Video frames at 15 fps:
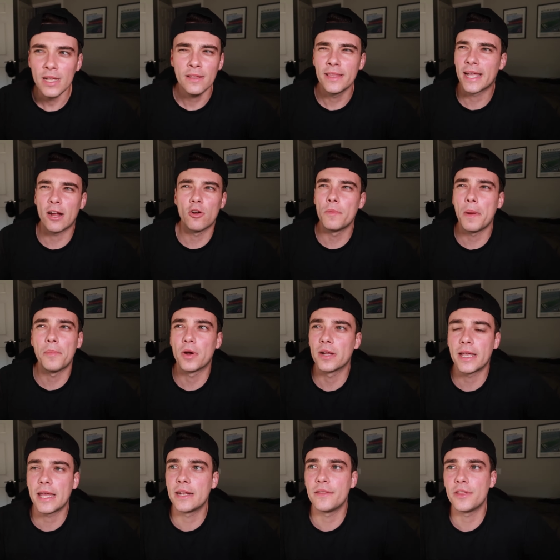like i remember
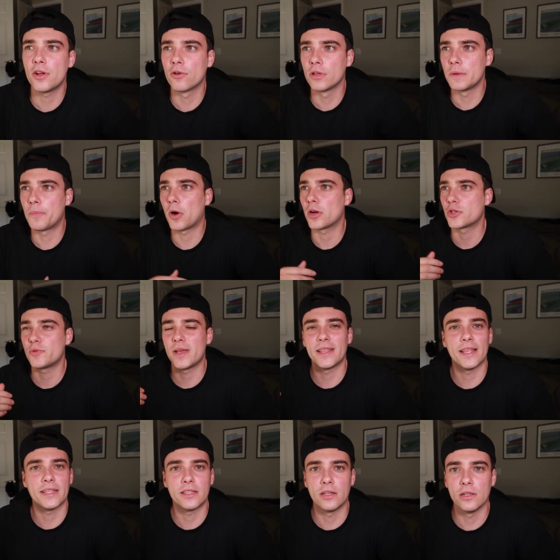again in the early parts we had
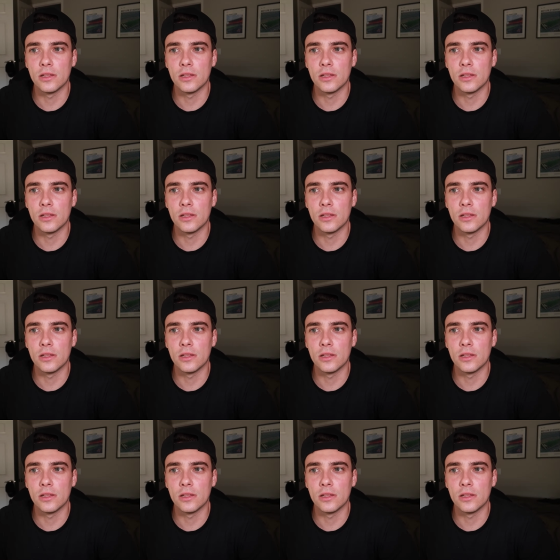like the